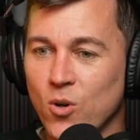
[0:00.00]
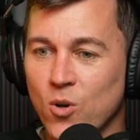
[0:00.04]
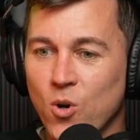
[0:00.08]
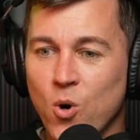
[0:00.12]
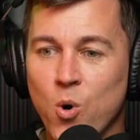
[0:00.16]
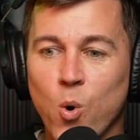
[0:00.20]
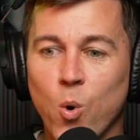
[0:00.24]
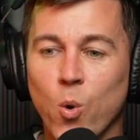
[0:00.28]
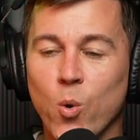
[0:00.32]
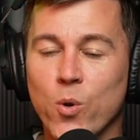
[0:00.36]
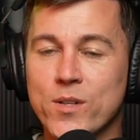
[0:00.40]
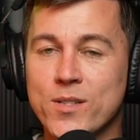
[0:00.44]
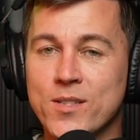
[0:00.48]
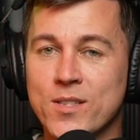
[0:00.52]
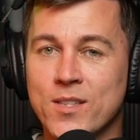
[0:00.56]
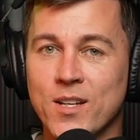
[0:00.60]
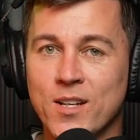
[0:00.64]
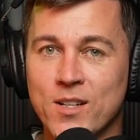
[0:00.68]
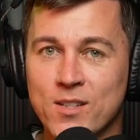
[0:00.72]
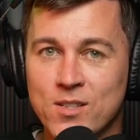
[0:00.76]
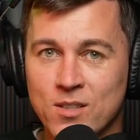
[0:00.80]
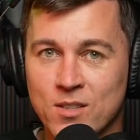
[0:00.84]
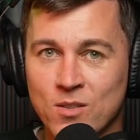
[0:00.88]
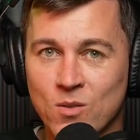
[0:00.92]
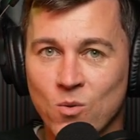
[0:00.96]
coolest
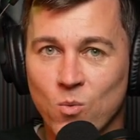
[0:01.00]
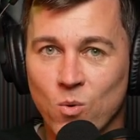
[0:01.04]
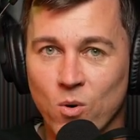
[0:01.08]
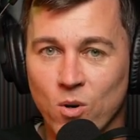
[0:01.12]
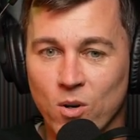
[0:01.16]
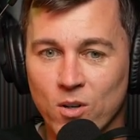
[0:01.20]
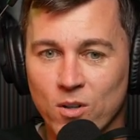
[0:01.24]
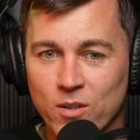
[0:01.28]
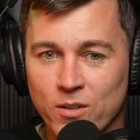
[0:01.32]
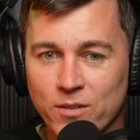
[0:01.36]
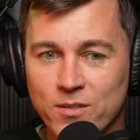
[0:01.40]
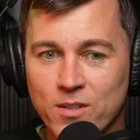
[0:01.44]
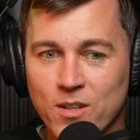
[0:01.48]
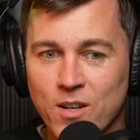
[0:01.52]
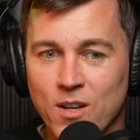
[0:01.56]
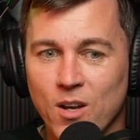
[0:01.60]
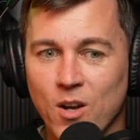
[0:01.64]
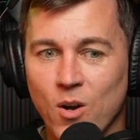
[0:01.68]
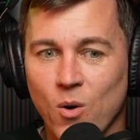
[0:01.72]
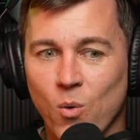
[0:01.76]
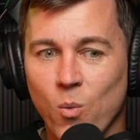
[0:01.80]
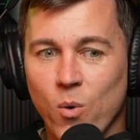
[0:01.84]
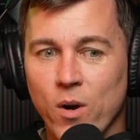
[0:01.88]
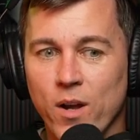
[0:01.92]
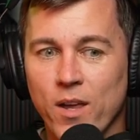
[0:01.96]
things in the world
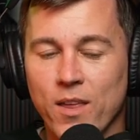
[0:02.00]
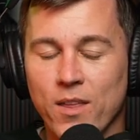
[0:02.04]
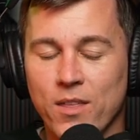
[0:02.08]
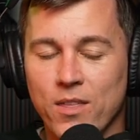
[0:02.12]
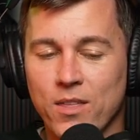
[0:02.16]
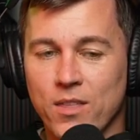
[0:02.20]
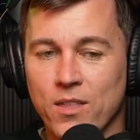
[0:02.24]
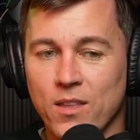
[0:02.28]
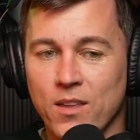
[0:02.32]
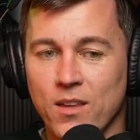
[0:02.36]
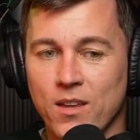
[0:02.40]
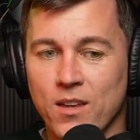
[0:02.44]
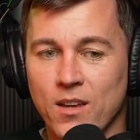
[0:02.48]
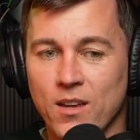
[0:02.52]
with